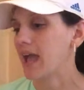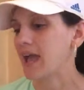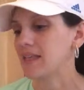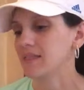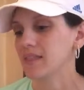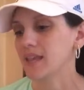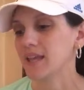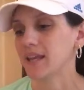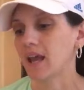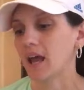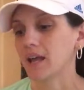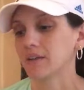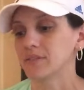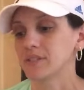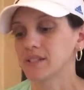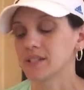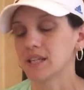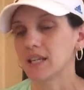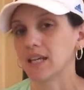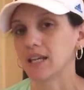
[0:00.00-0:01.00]
And then
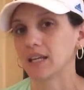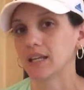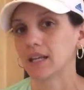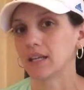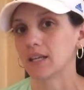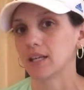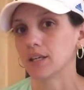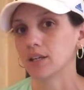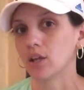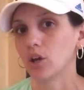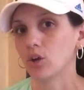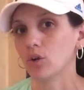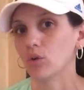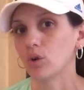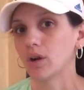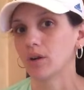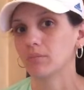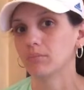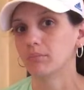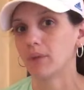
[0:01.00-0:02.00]
I've seen, you
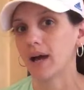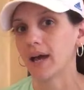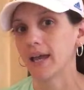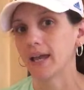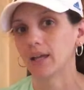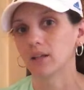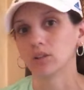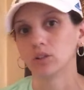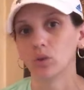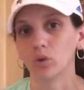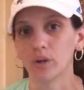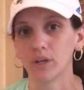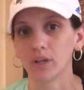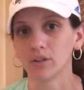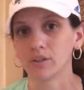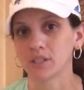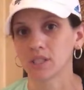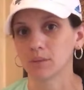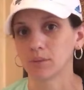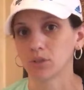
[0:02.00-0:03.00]
know, my
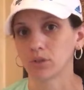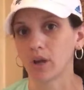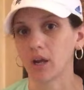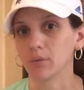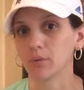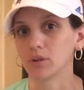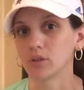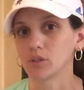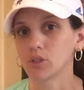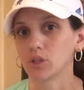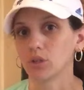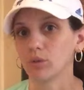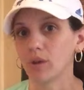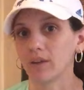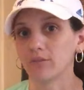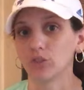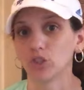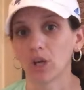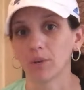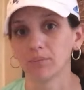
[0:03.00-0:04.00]
loyal subscribers
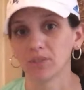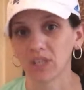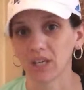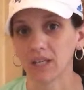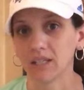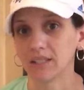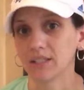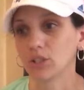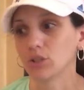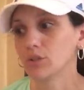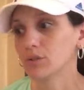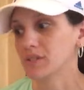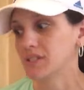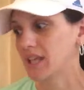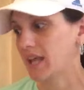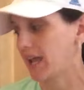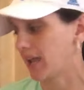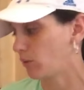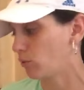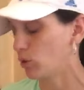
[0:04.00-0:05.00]
who have jumped in to
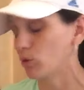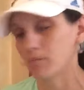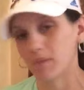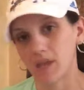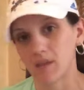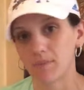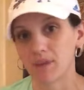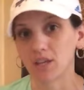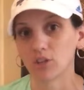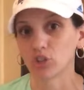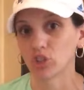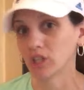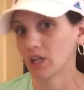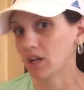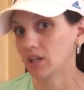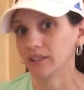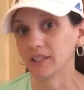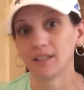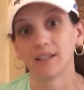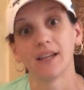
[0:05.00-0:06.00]
say, well, maybe she
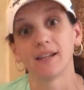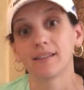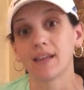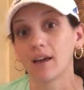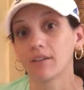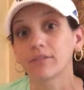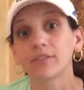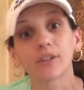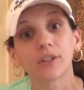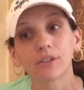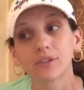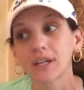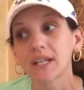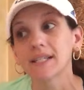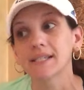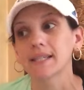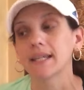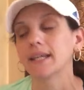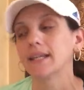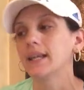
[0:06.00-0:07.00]
held it like that for a
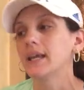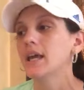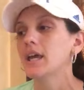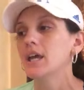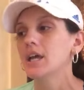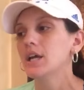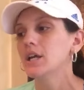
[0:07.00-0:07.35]
reason.